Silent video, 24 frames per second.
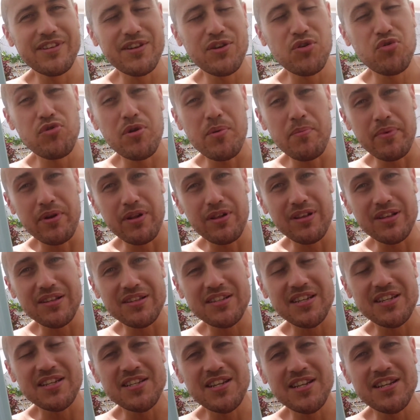
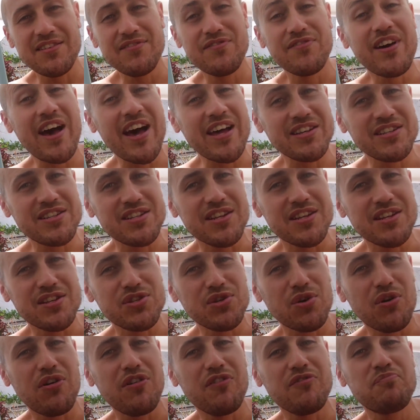Criminals can take
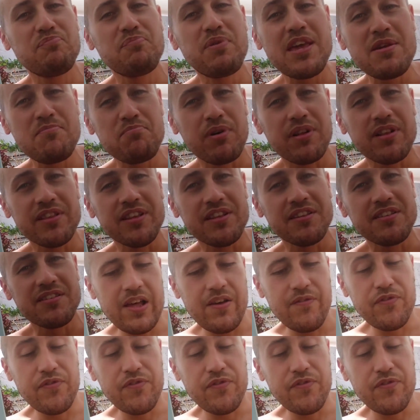advantage of people.